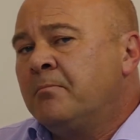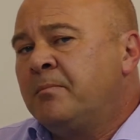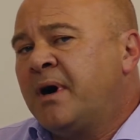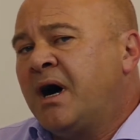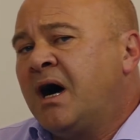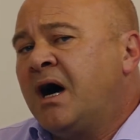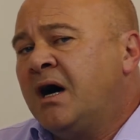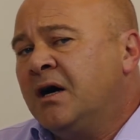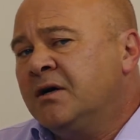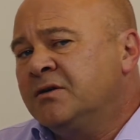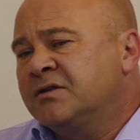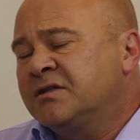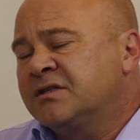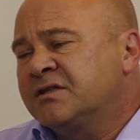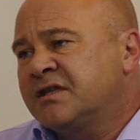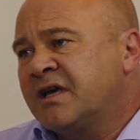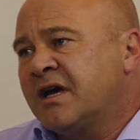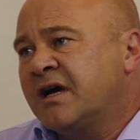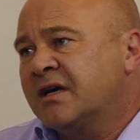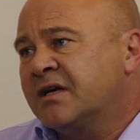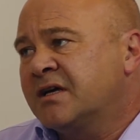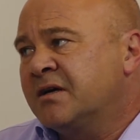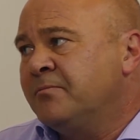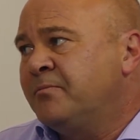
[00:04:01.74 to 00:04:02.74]
But how does
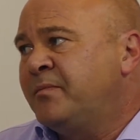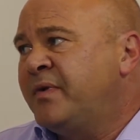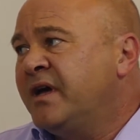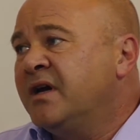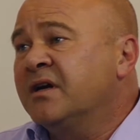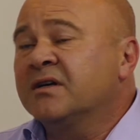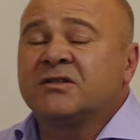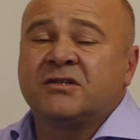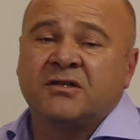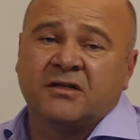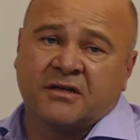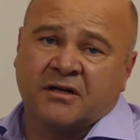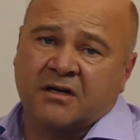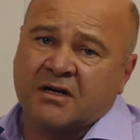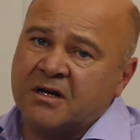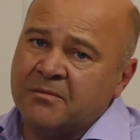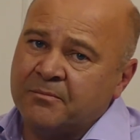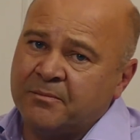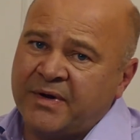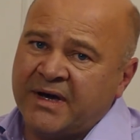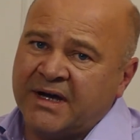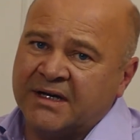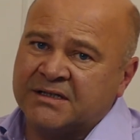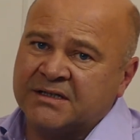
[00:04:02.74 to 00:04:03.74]
that compare to their
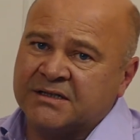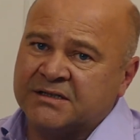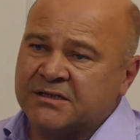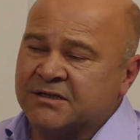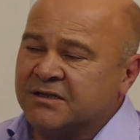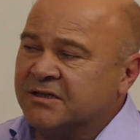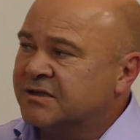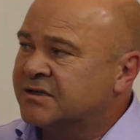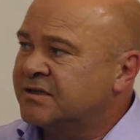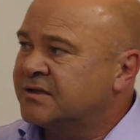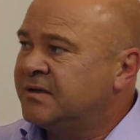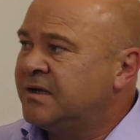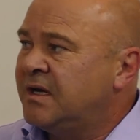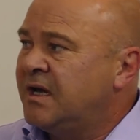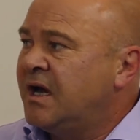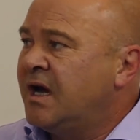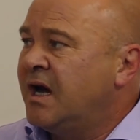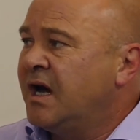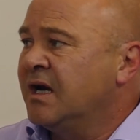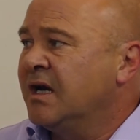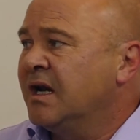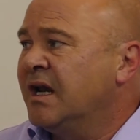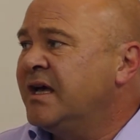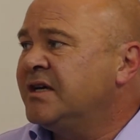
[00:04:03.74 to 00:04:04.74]
competitors?
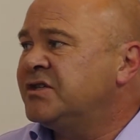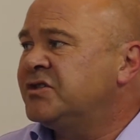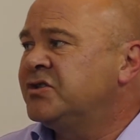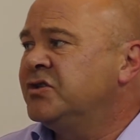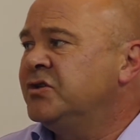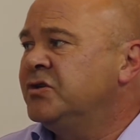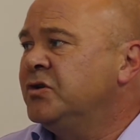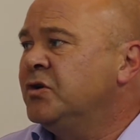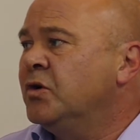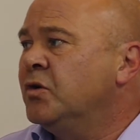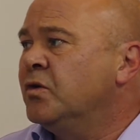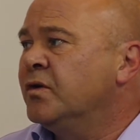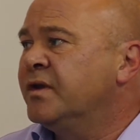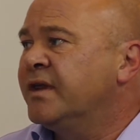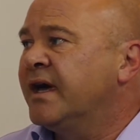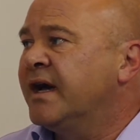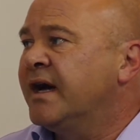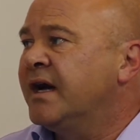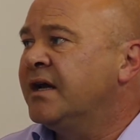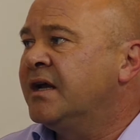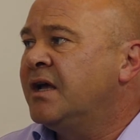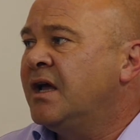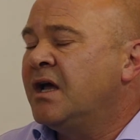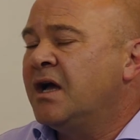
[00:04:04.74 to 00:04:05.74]
Unless you know
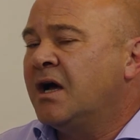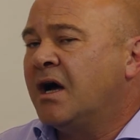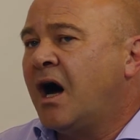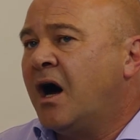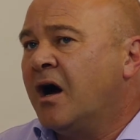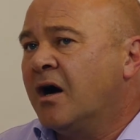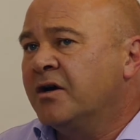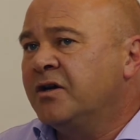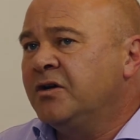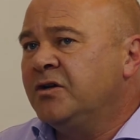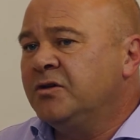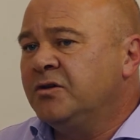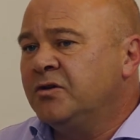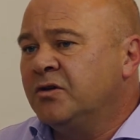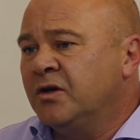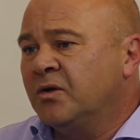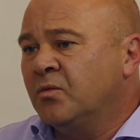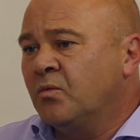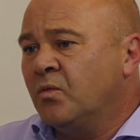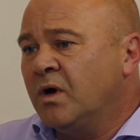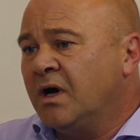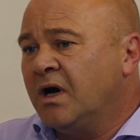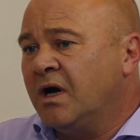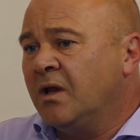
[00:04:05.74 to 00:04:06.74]
that, are you
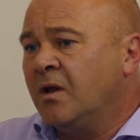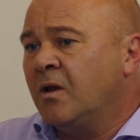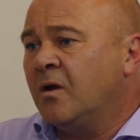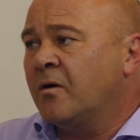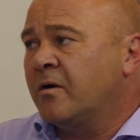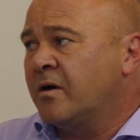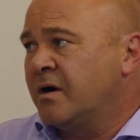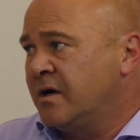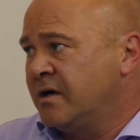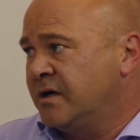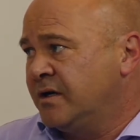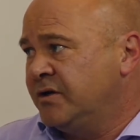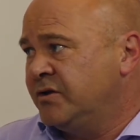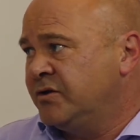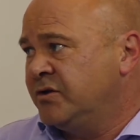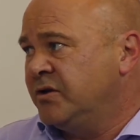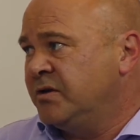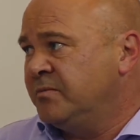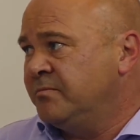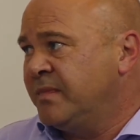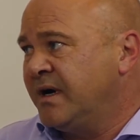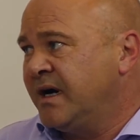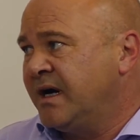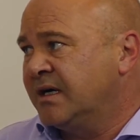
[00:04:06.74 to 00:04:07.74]
doing well or are you
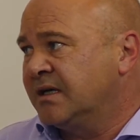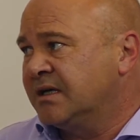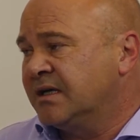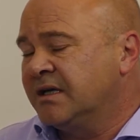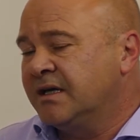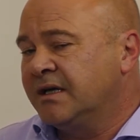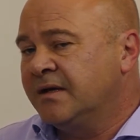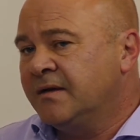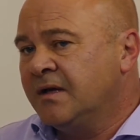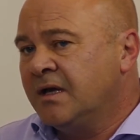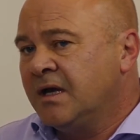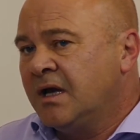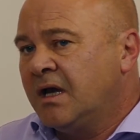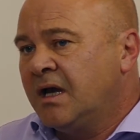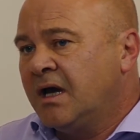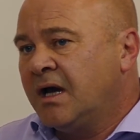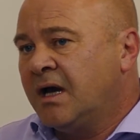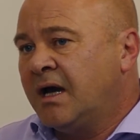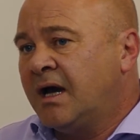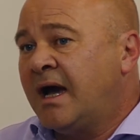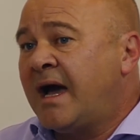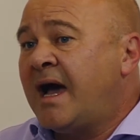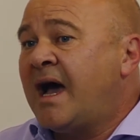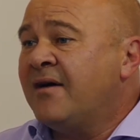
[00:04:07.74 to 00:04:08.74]
doing badly?
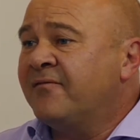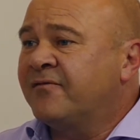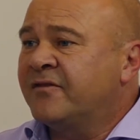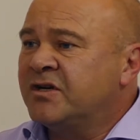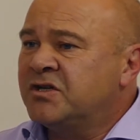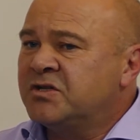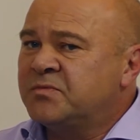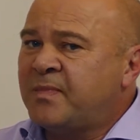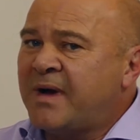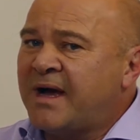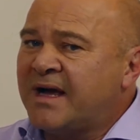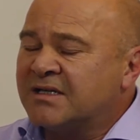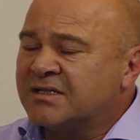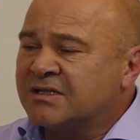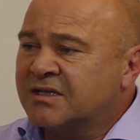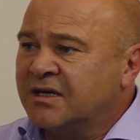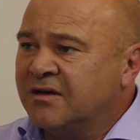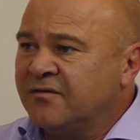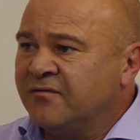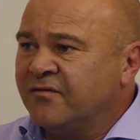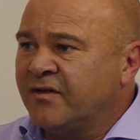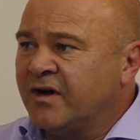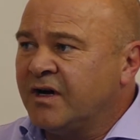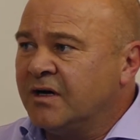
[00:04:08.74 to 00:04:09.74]
Average
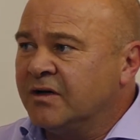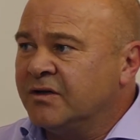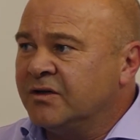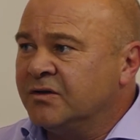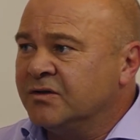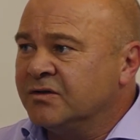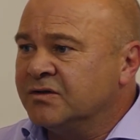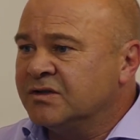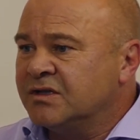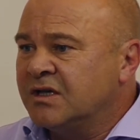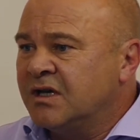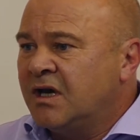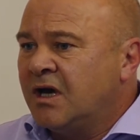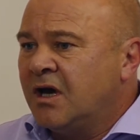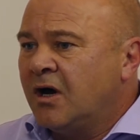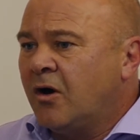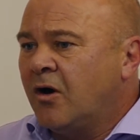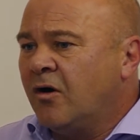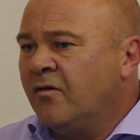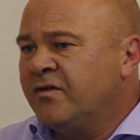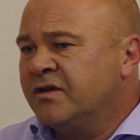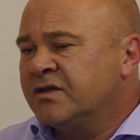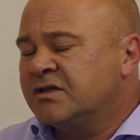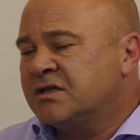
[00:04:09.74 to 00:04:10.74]
basket values.
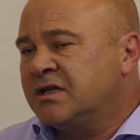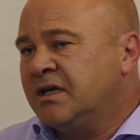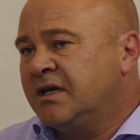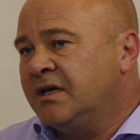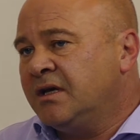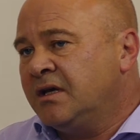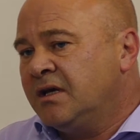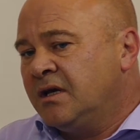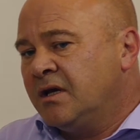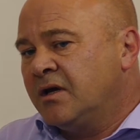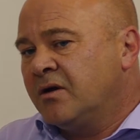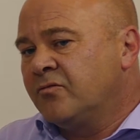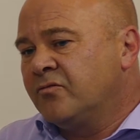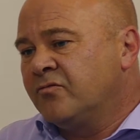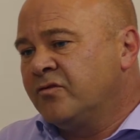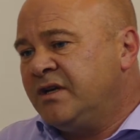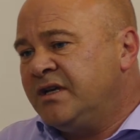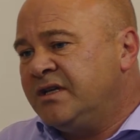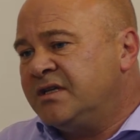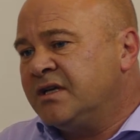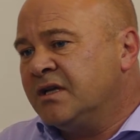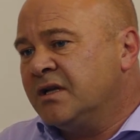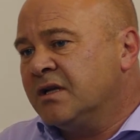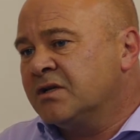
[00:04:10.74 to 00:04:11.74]
Obviously,
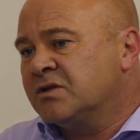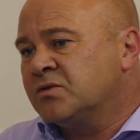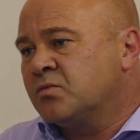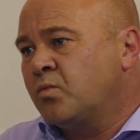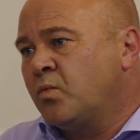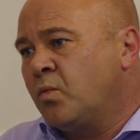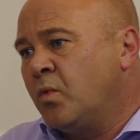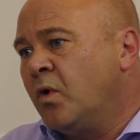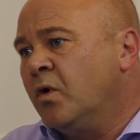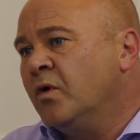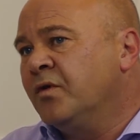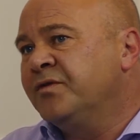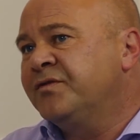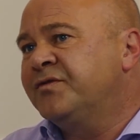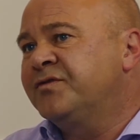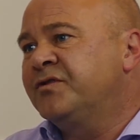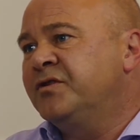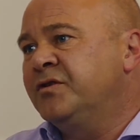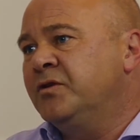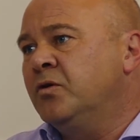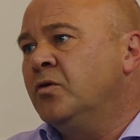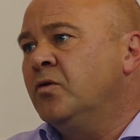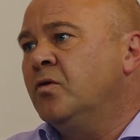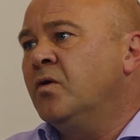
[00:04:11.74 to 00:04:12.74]
retailers want
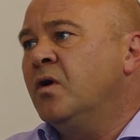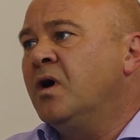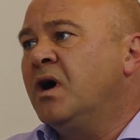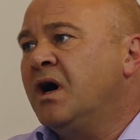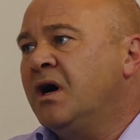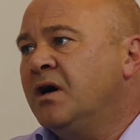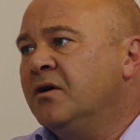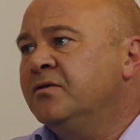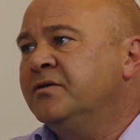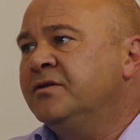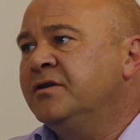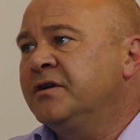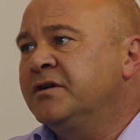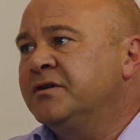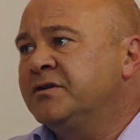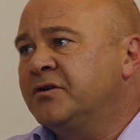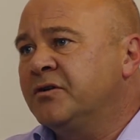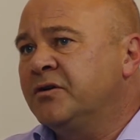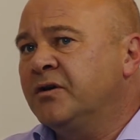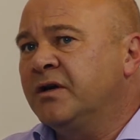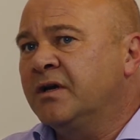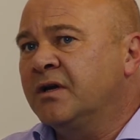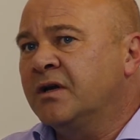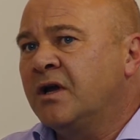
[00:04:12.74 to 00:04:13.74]
to know how they're
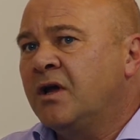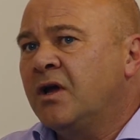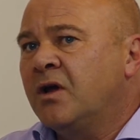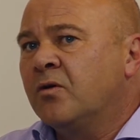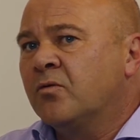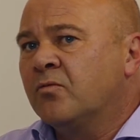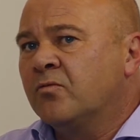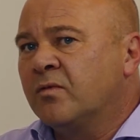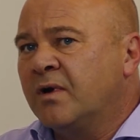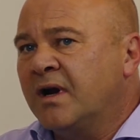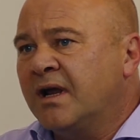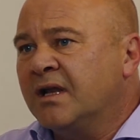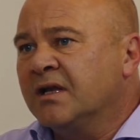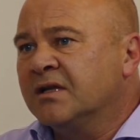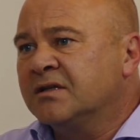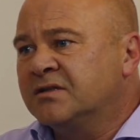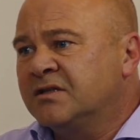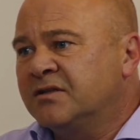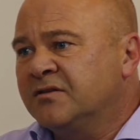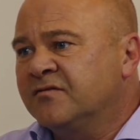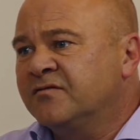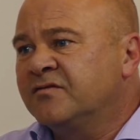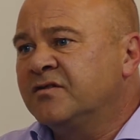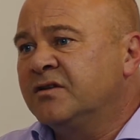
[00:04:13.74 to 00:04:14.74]
doing
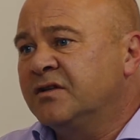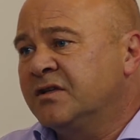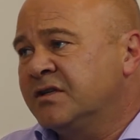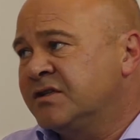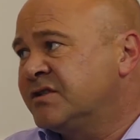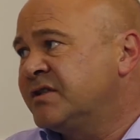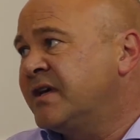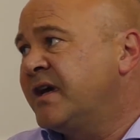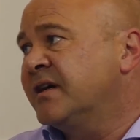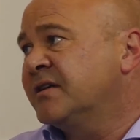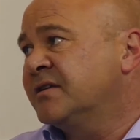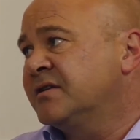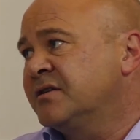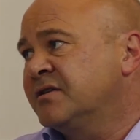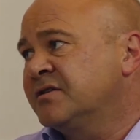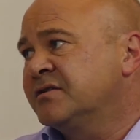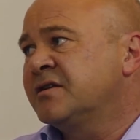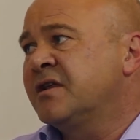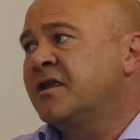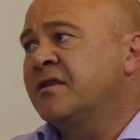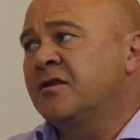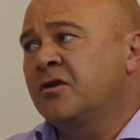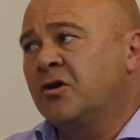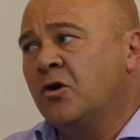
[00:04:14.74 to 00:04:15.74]
relative to the
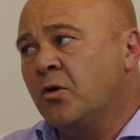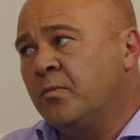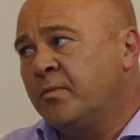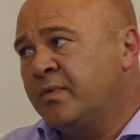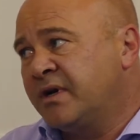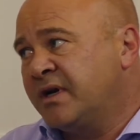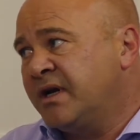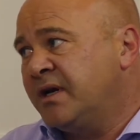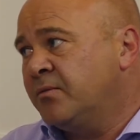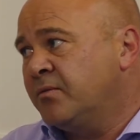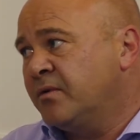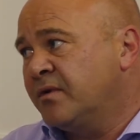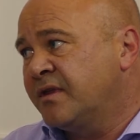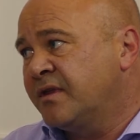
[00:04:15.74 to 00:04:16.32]
sectors that they operate